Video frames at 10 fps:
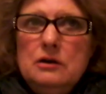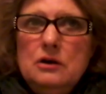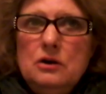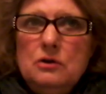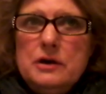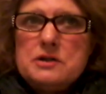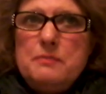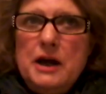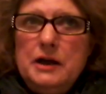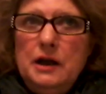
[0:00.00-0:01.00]
who has
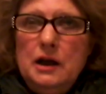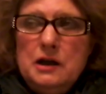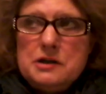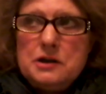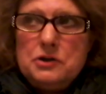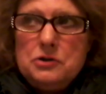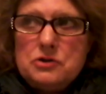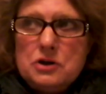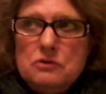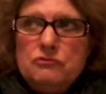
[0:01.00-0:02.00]
been in an
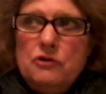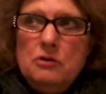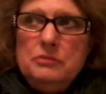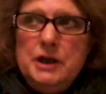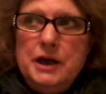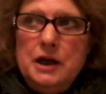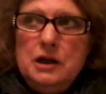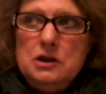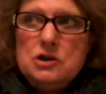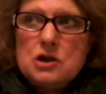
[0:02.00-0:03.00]
institution from the
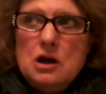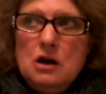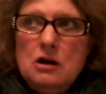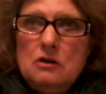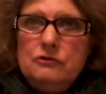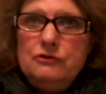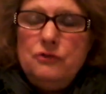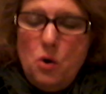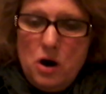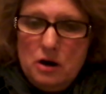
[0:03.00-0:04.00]
age of
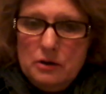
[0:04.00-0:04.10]
4.